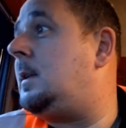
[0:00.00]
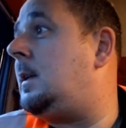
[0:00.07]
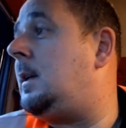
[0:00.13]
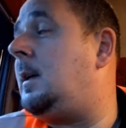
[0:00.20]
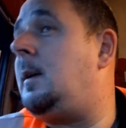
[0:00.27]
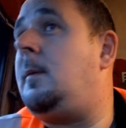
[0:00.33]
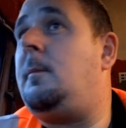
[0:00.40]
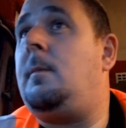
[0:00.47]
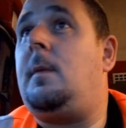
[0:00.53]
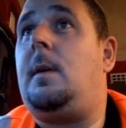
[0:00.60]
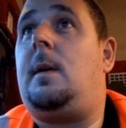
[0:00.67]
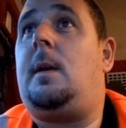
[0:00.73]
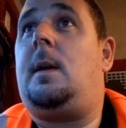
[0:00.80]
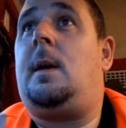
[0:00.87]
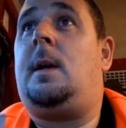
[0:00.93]
um,
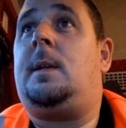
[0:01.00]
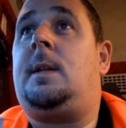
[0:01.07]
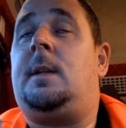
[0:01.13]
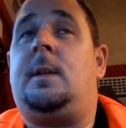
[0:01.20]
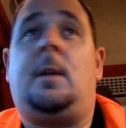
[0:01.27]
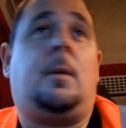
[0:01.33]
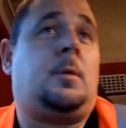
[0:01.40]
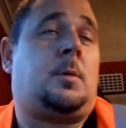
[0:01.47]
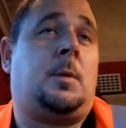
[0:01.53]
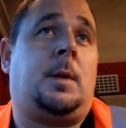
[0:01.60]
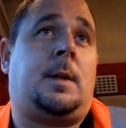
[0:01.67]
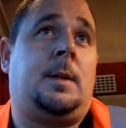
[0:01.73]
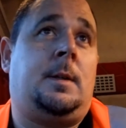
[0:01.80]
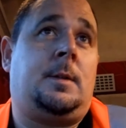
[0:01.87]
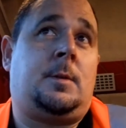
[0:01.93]
I didn't know I was
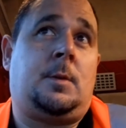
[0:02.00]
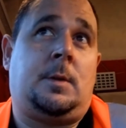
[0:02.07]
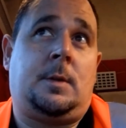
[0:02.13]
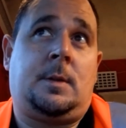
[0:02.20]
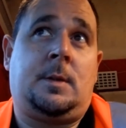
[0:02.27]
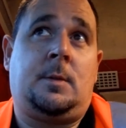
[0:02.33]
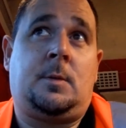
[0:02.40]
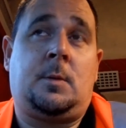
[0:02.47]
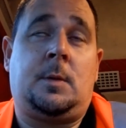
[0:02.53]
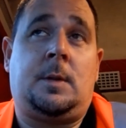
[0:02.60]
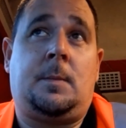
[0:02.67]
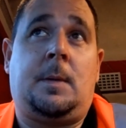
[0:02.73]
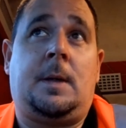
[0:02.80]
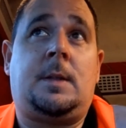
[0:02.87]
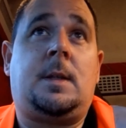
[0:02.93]
working at till
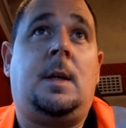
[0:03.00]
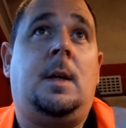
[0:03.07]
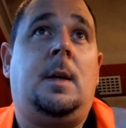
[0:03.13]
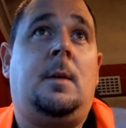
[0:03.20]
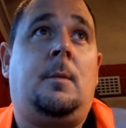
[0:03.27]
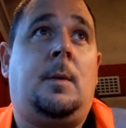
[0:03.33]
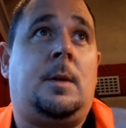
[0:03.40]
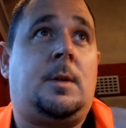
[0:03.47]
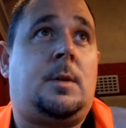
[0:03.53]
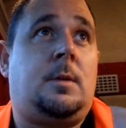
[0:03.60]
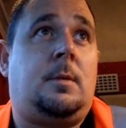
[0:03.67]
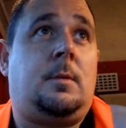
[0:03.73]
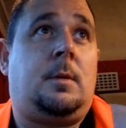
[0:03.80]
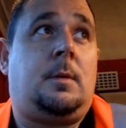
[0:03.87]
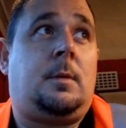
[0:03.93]
twenty past. Went
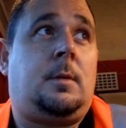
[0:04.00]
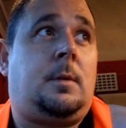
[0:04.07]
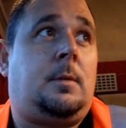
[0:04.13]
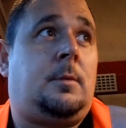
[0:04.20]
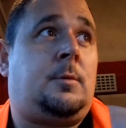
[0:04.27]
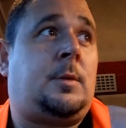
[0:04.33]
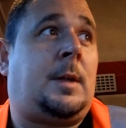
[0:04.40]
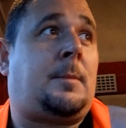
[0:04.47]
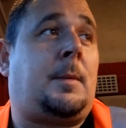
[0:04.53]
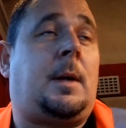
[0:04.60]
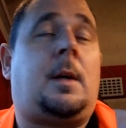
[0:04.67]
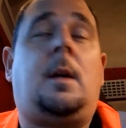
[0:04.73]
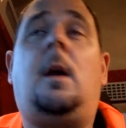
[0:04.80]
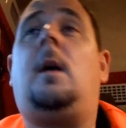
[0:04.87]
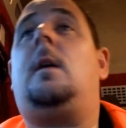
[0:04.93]
dragged
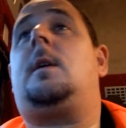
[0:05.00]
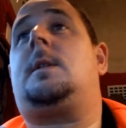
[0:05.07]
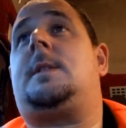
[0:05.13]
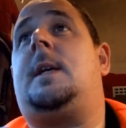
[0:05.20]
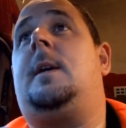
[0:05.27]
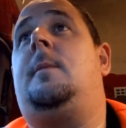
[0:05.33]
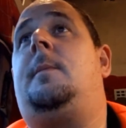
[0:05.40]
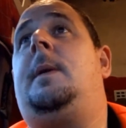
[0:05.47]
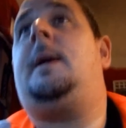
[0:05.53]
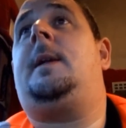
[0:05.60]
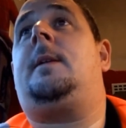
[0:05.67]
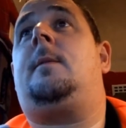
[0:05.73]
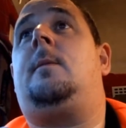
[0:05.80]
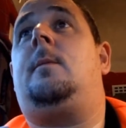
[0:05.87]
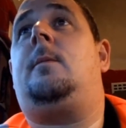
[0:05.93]
my carcass out of
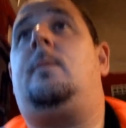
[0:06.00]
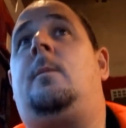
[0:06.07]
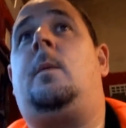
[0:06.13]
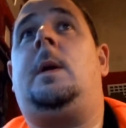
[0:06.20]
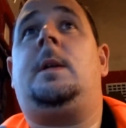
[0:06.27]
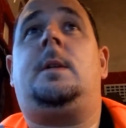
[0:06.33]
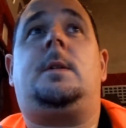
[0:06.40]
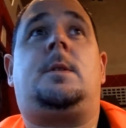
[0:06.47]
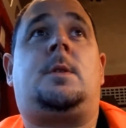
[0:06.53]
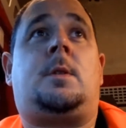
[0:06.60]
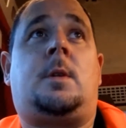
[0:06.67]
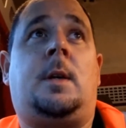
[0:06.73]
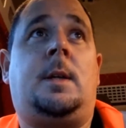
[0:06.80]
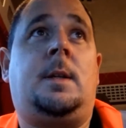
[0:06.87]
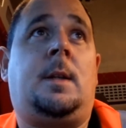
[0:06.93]
bed, went
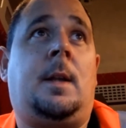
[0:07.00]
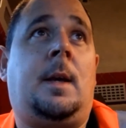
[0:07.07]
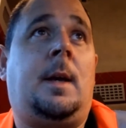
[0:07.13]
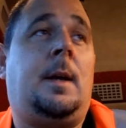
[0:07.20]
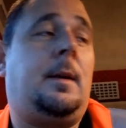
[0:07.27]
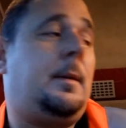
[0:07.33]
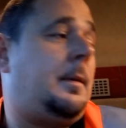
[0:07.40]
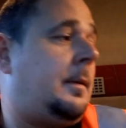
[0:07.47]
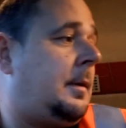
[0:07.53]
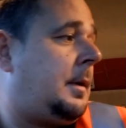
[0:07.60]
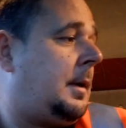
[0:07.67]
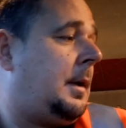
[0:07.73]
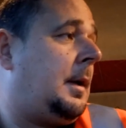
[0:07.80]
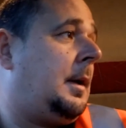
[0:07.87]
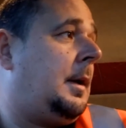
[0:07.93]
straight there.
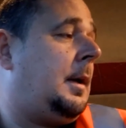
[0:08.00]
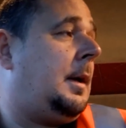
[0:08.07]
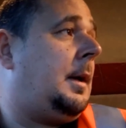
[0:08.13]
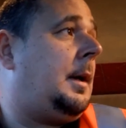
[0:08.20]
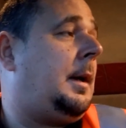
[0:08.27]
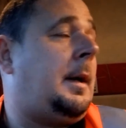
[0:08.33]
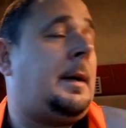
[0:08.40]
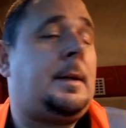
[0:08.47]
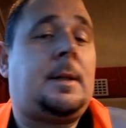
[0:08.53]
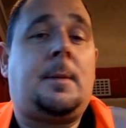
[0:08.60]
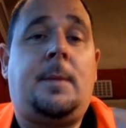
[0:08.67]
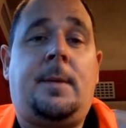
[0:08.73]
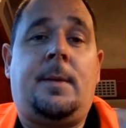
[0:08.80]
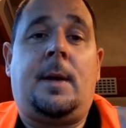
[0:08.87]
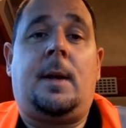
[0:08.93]
And
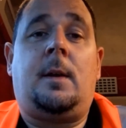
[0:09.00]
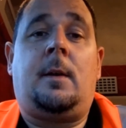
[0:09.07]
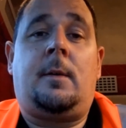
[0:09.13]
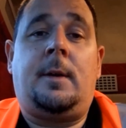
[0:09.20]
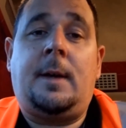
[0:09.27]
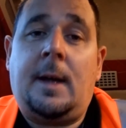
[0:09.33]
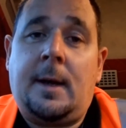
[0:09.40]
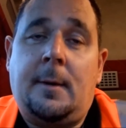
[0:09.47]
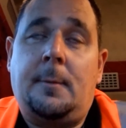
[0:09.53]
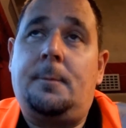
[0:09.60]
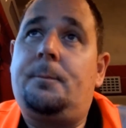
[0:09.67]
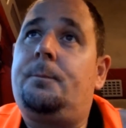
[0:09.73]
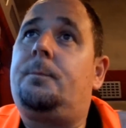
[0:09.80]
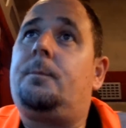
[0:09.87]
I'm in that lorry now.